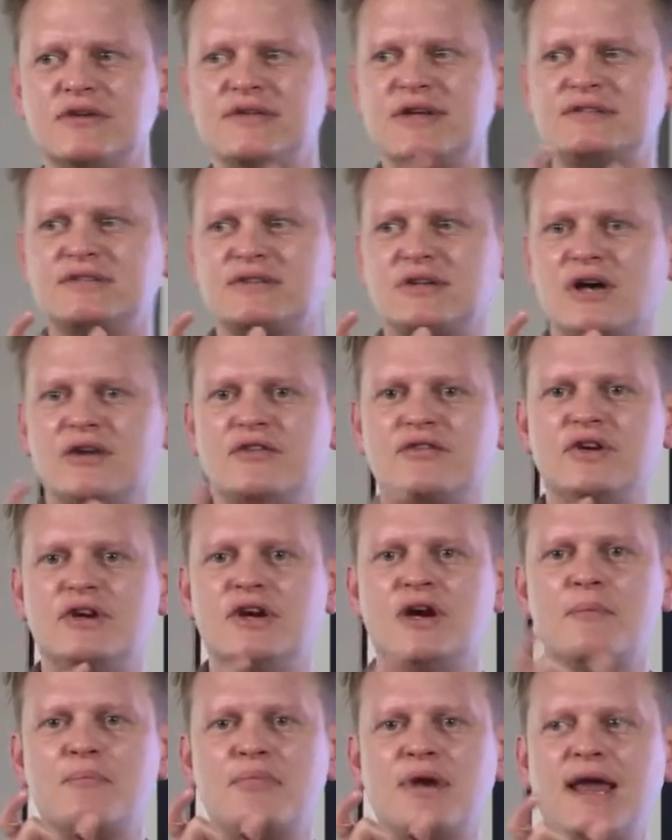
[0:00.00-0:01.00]
You know, there's kind of
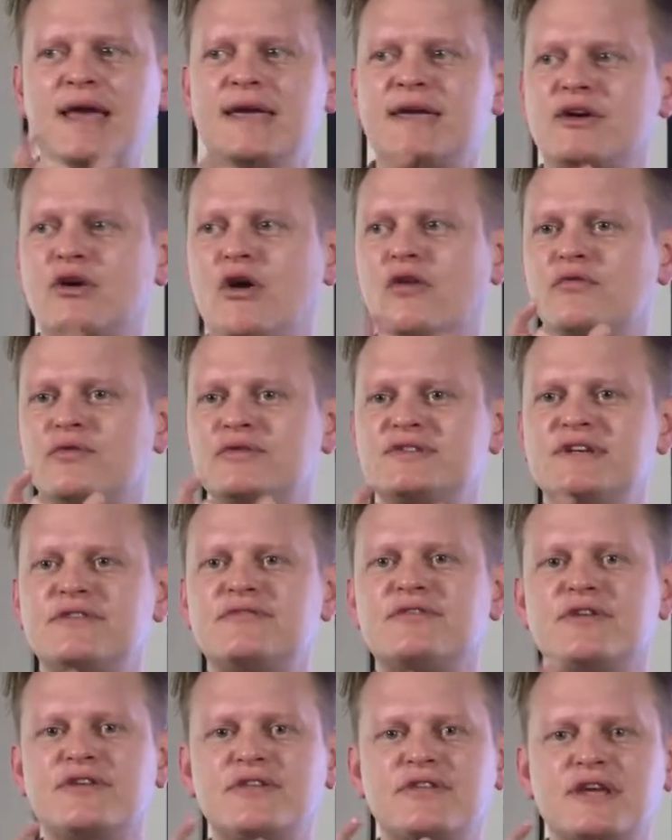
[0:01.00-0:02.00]
playing off with
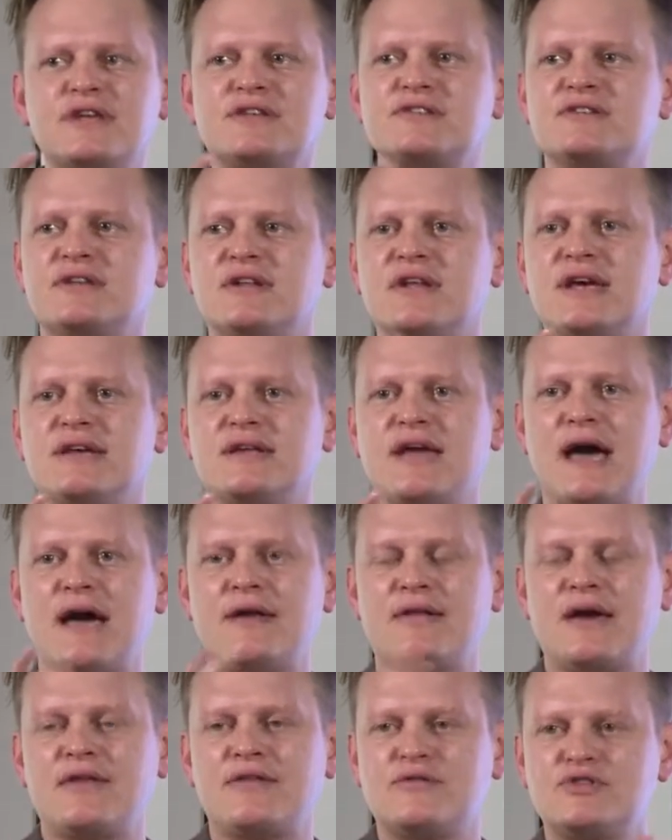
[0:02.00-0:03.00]
different things that
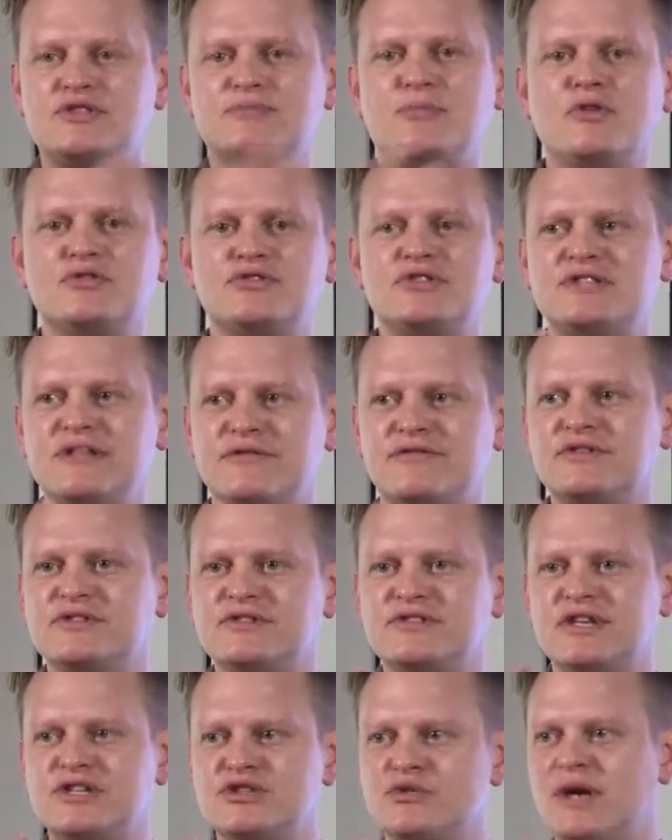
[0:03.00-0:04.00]
how they respond to
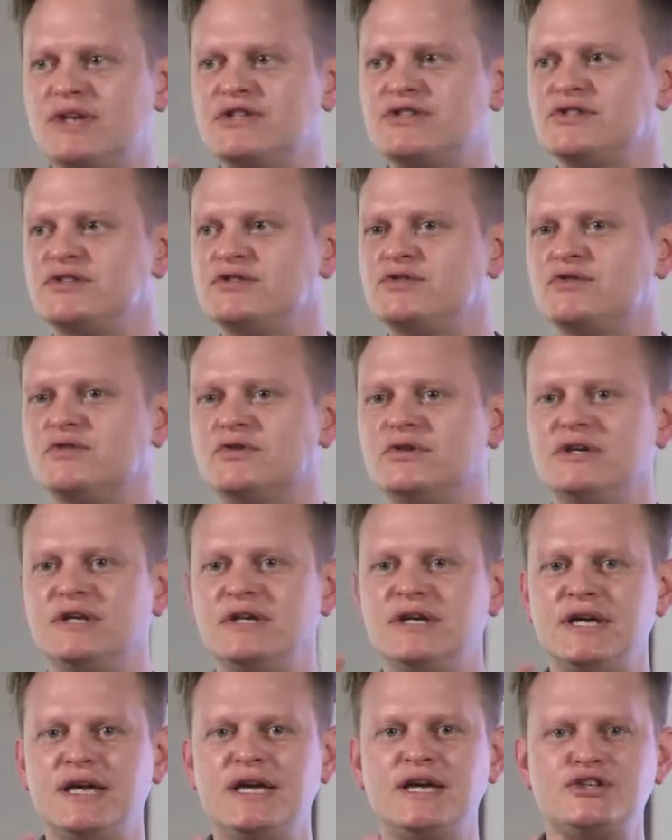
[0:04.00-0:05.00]
different situations or
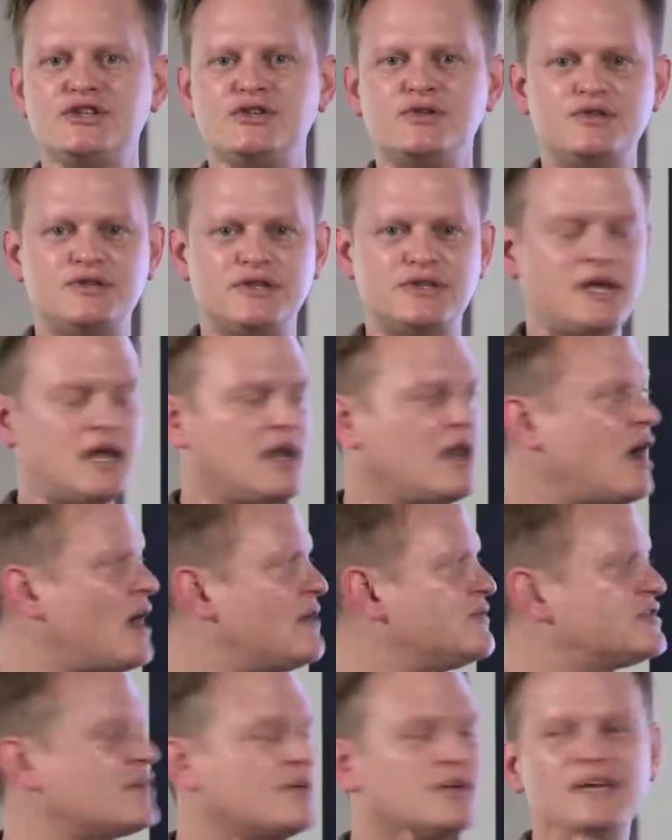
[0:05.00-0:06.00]
issues in their
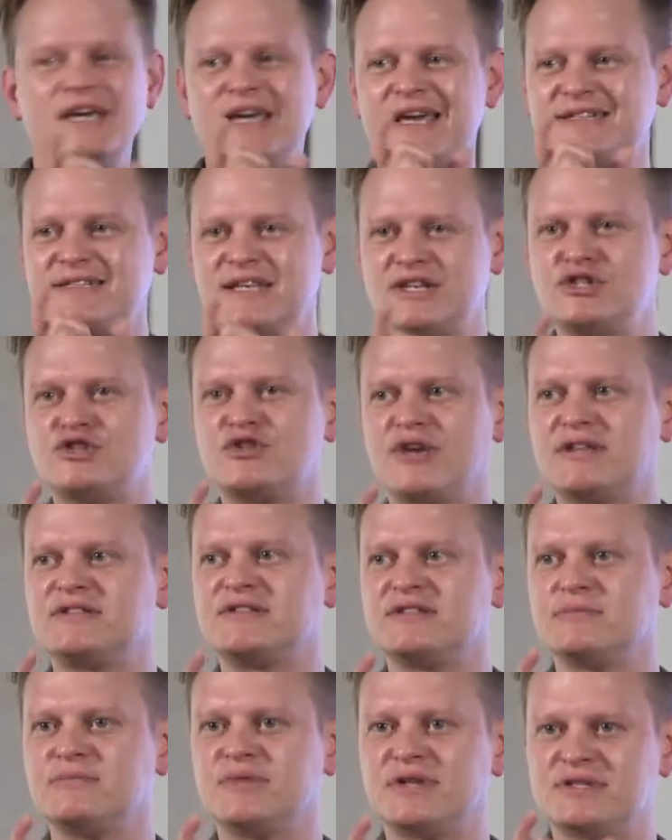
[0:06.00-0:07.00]
lives. So it's
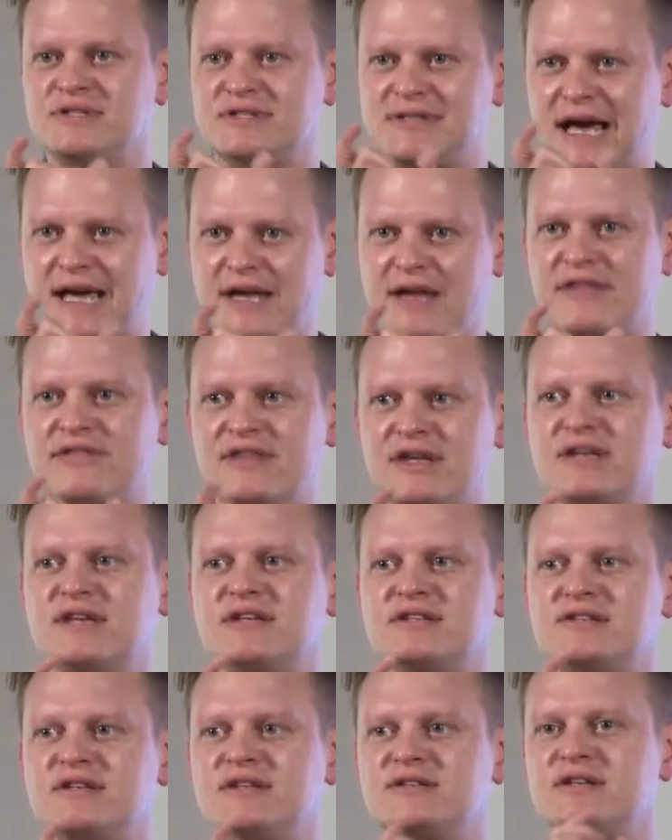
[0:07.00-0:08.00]
interesting because that, I
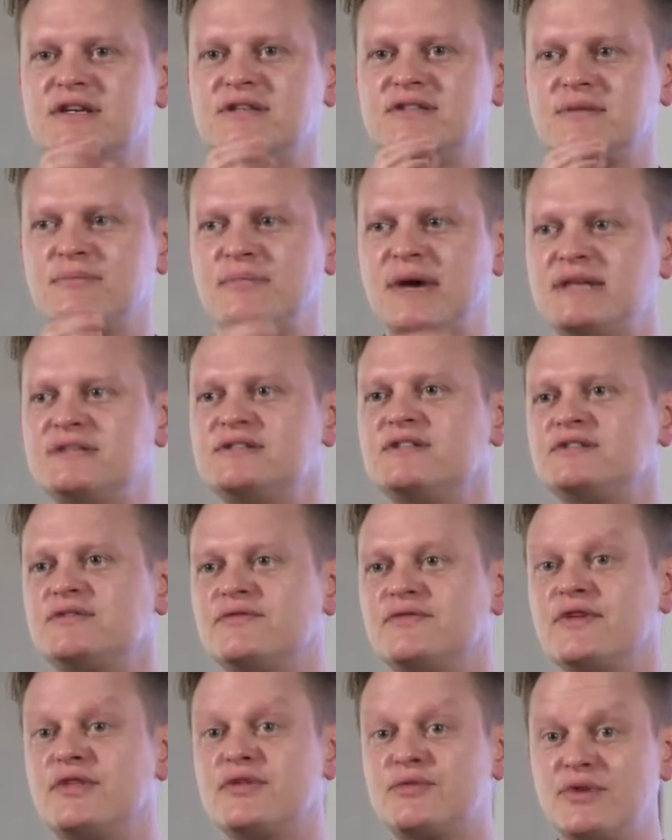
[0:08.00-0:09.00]
think, is the basis
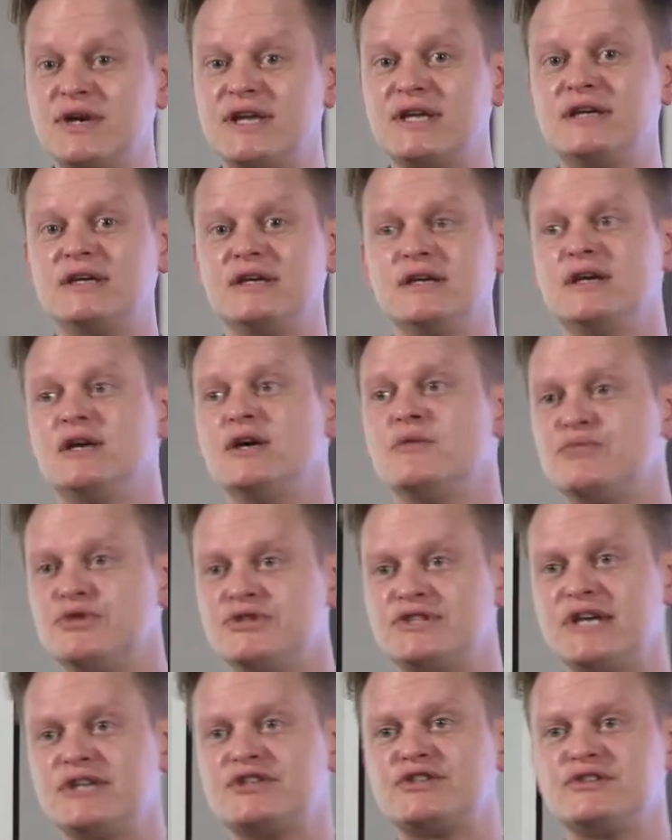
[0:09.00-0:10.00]
of the 3
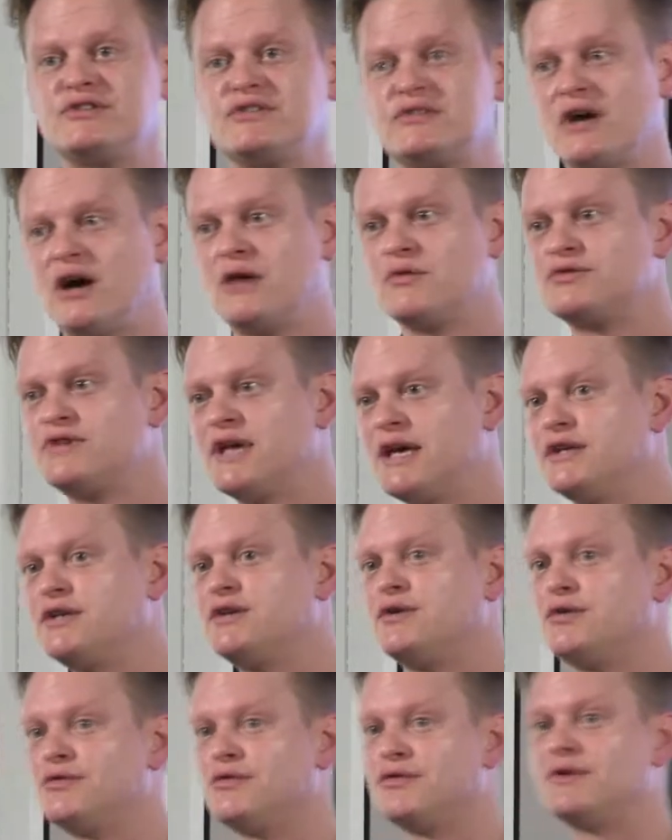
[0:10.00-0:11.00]
predictions that I'll
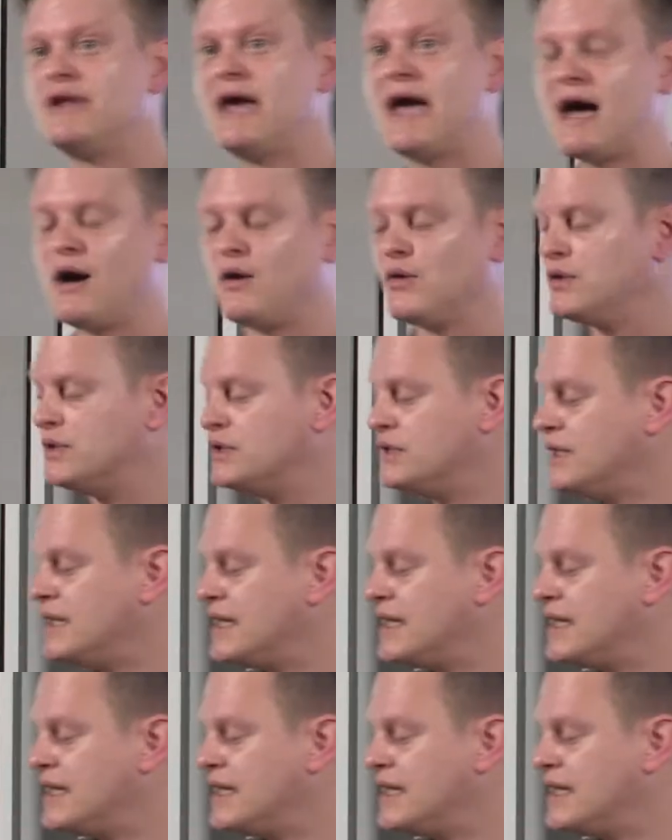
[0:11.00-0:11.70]
take you through now.